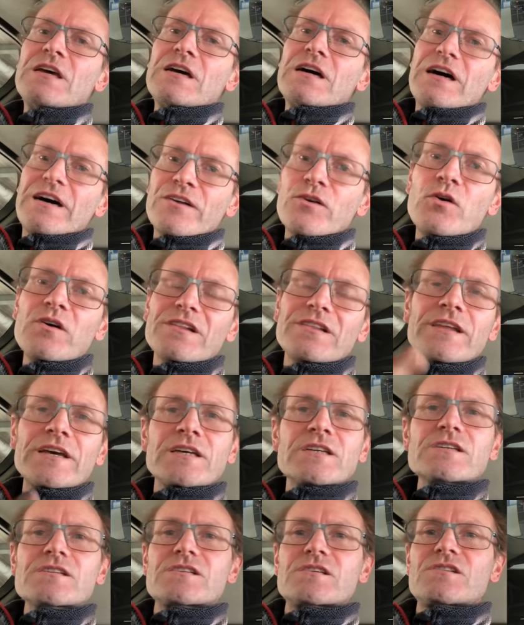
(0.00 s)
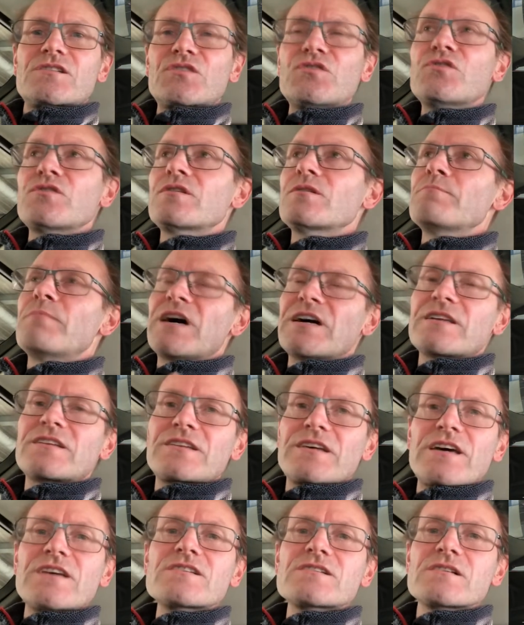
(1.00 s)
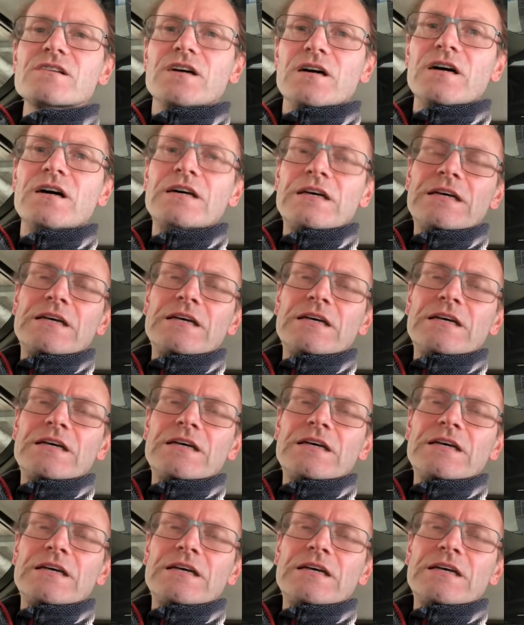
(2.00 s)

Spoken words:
I know it links through the My Tesla